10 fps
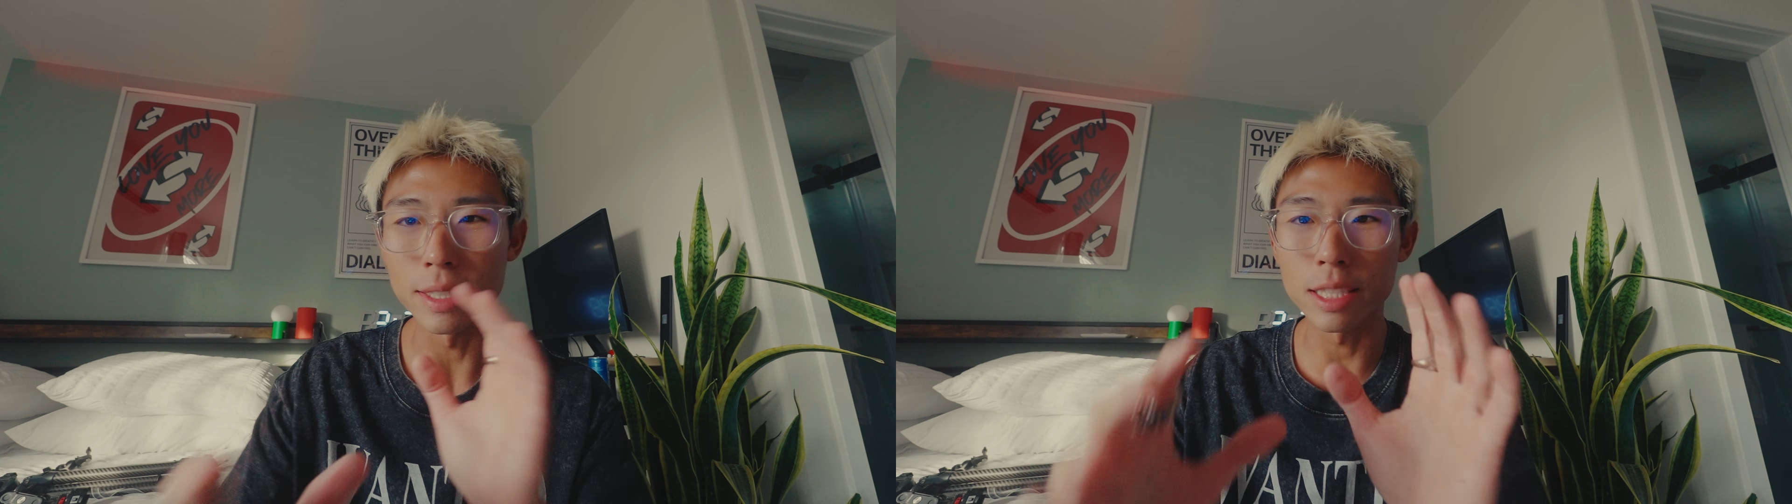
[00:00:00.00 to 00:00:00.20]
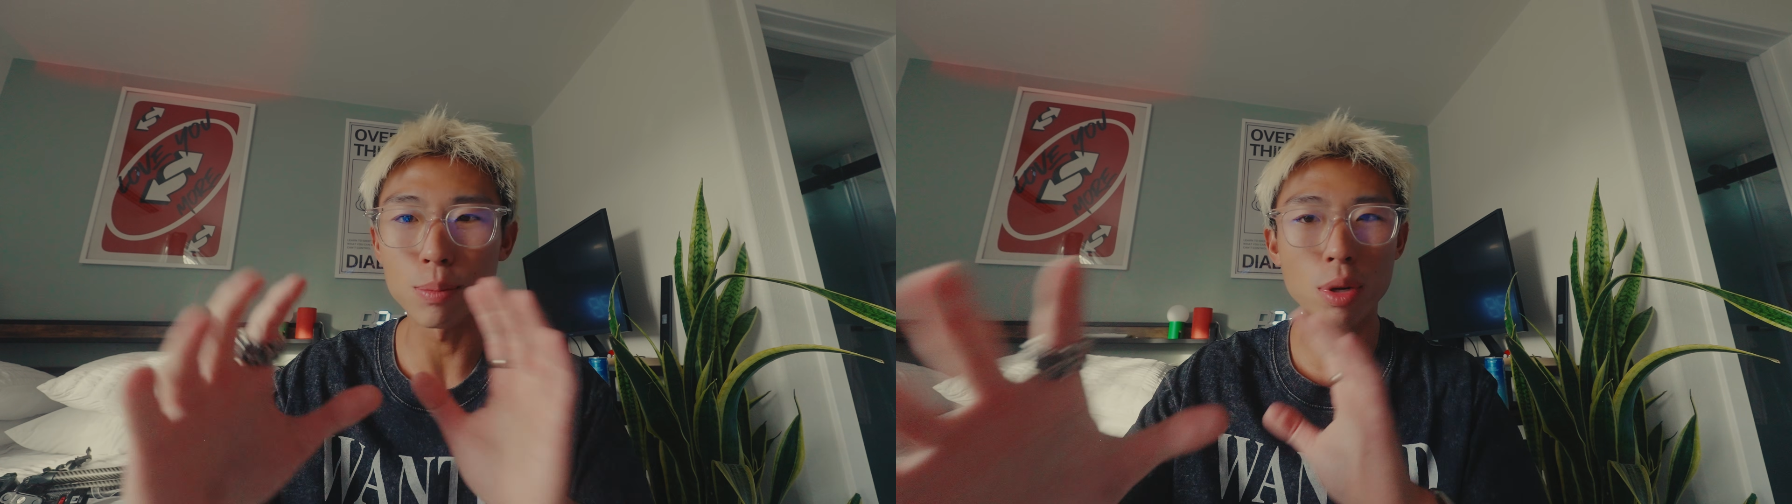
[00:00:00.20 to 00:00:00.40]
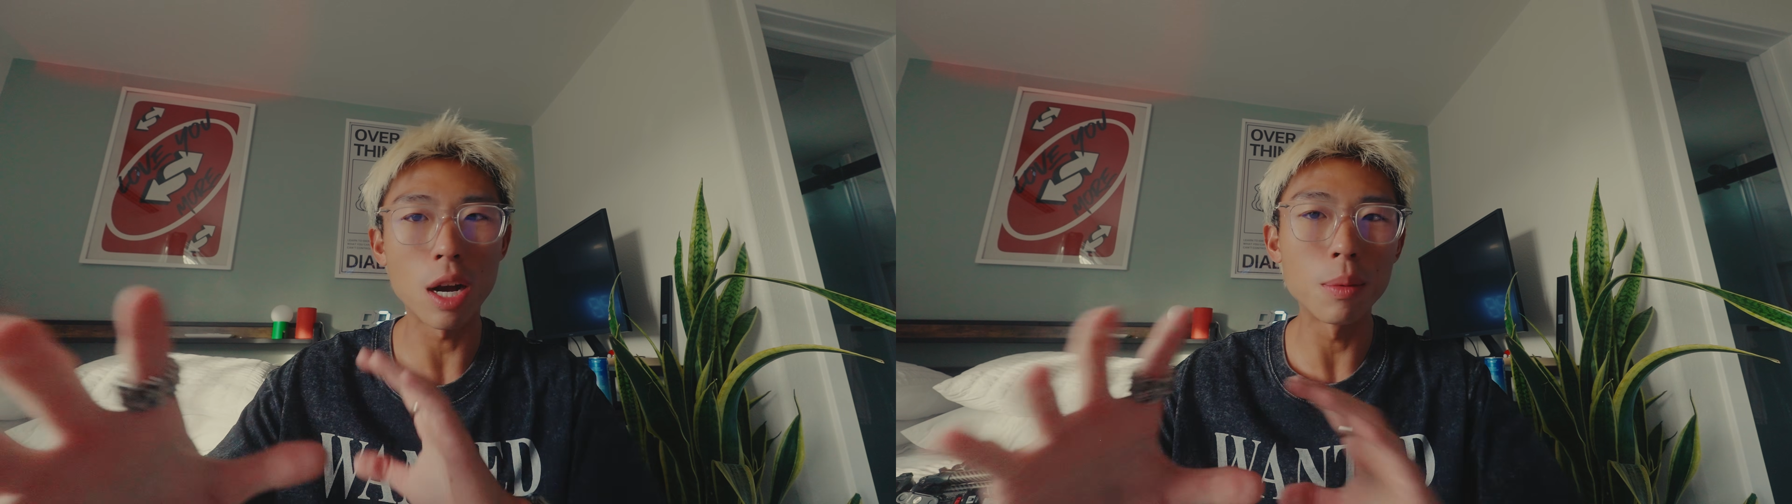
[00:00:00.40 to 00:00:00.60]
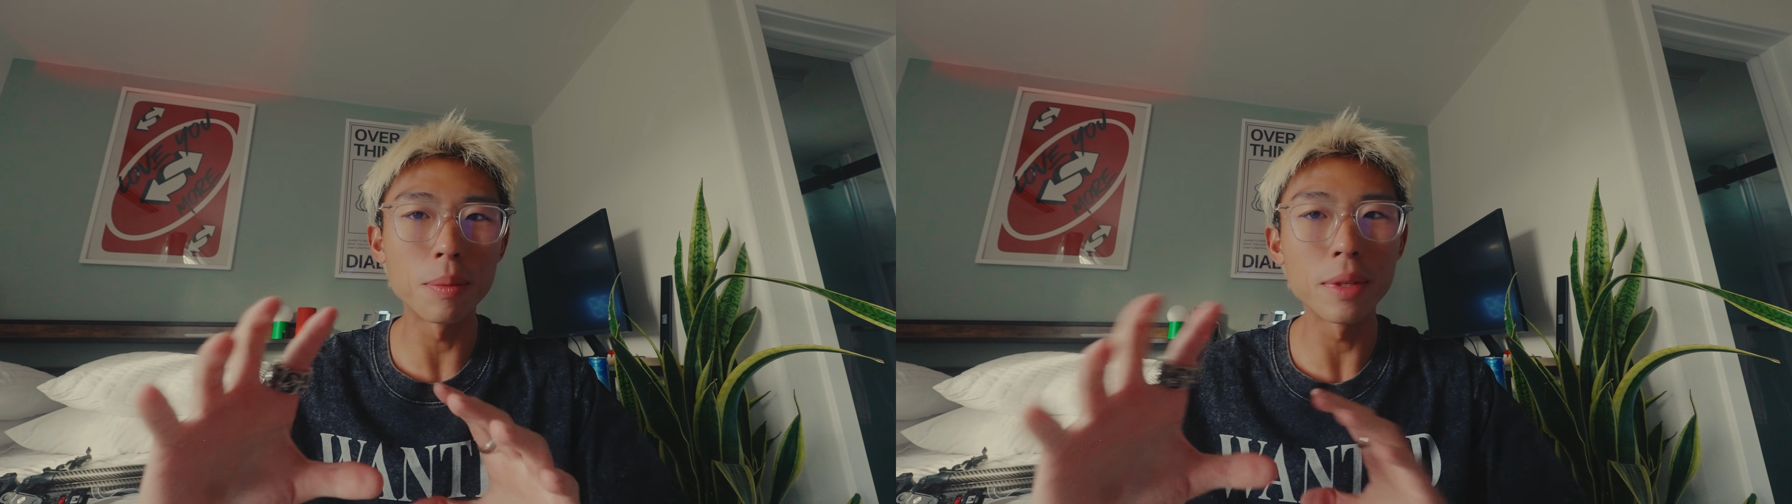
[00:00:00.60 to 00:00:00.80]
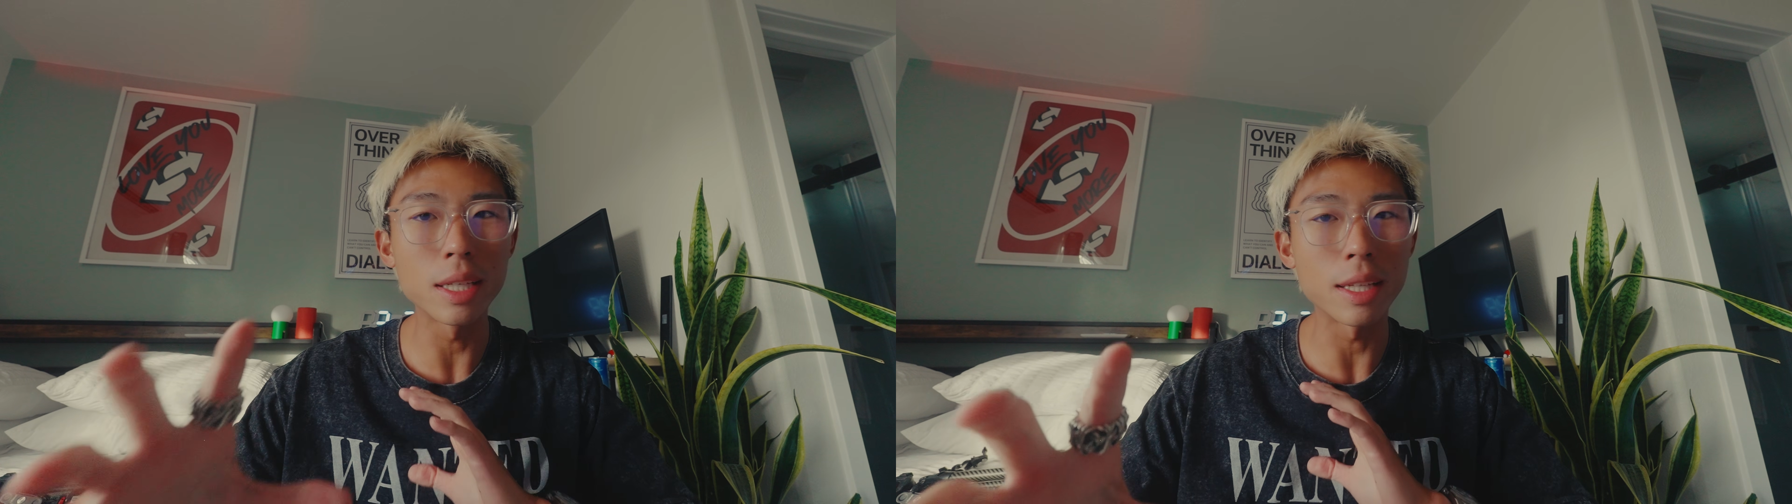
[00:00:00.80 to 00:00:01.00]
This is
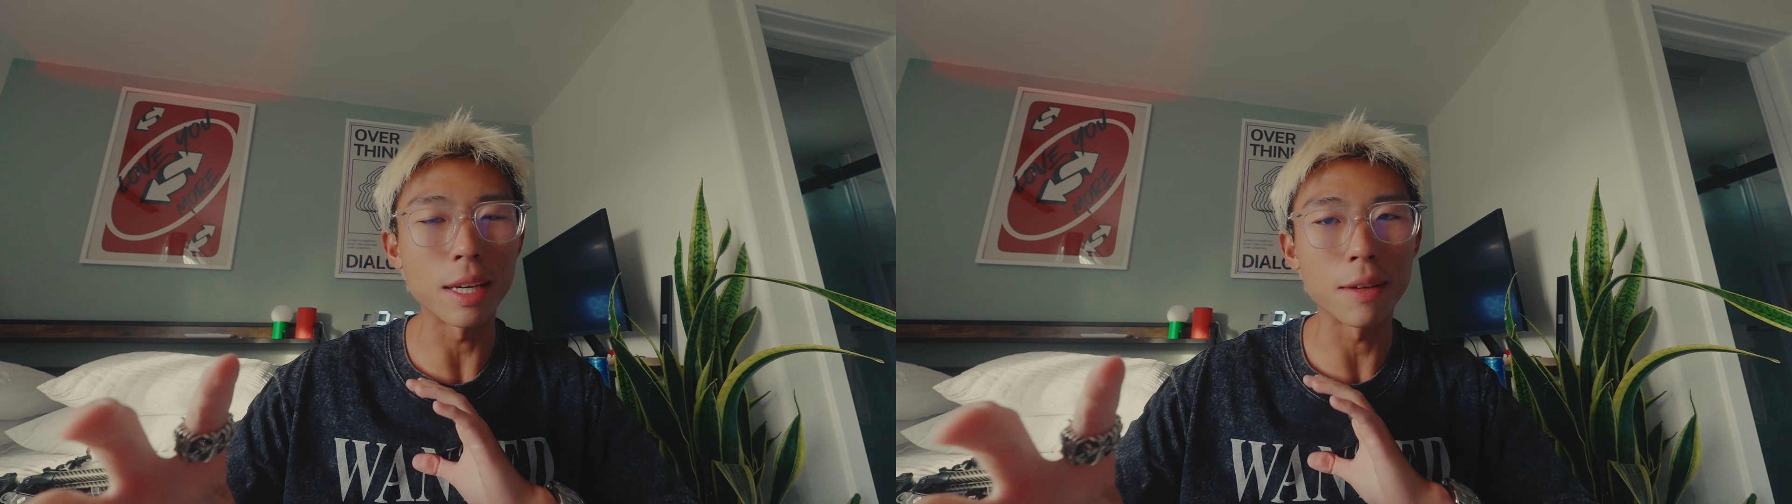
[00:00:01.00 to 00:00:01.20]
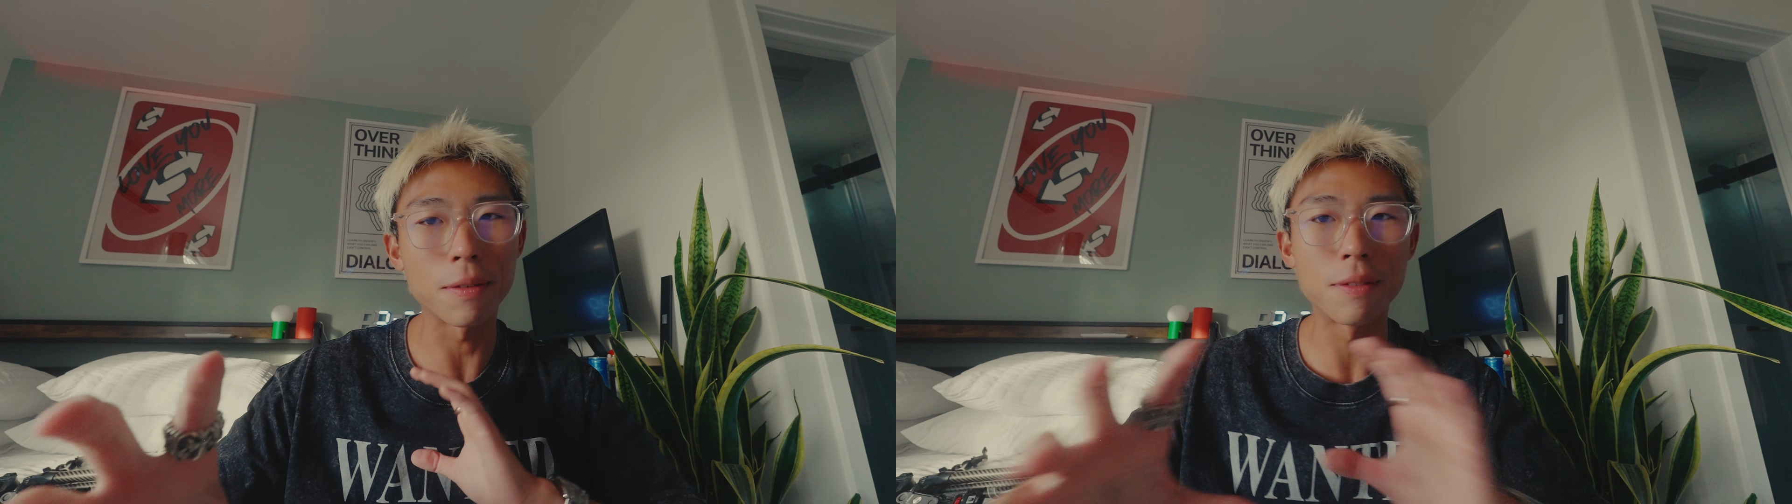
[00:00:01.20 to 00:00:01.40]
probably like